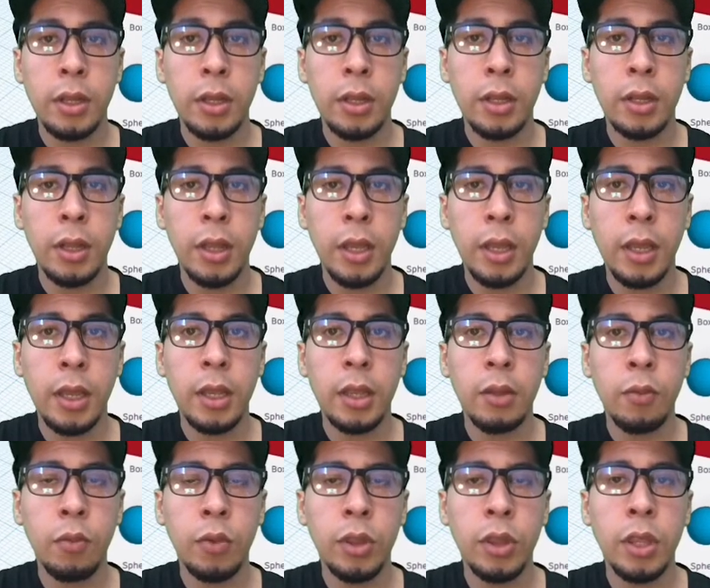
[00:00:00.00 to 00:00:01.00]
click it
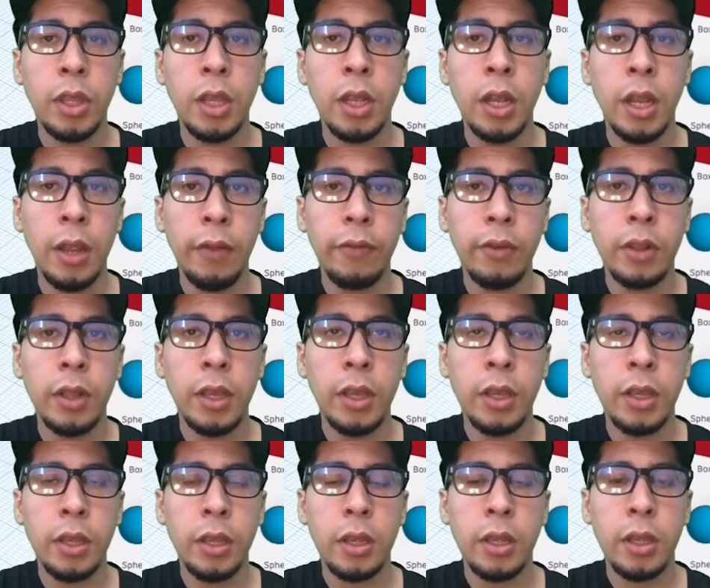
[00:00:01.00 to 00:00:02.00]
with the left click,
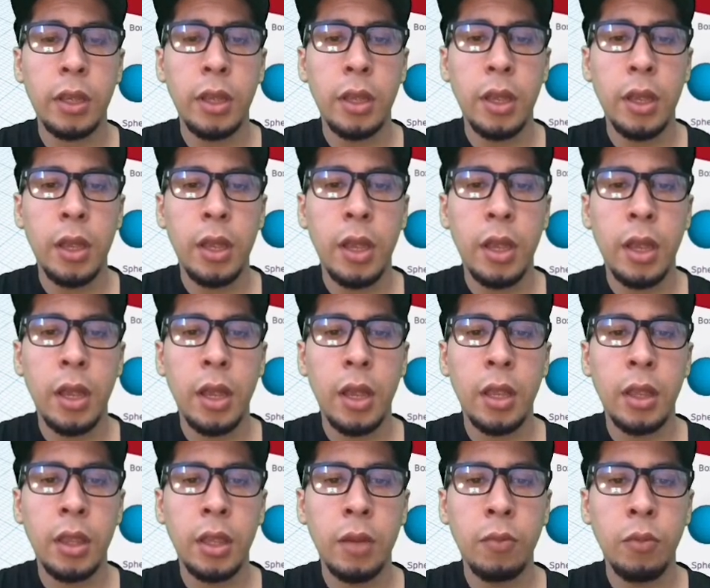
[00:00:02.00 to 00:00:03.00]

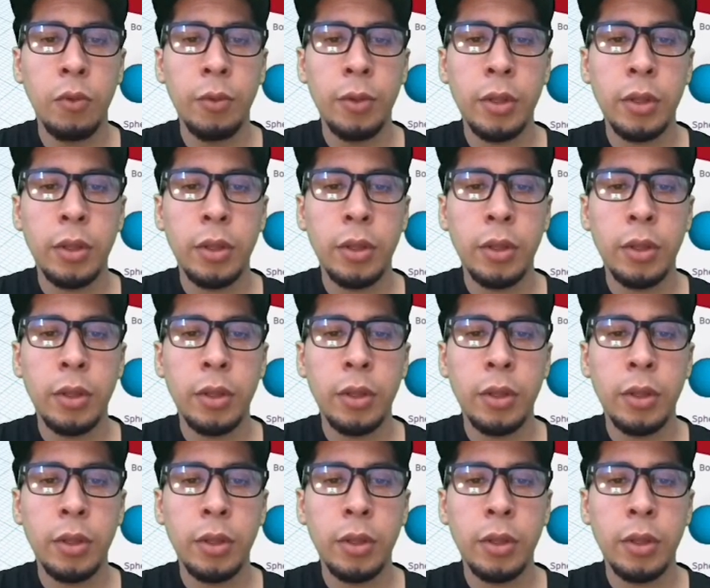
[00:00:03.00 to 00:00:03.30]
and then move it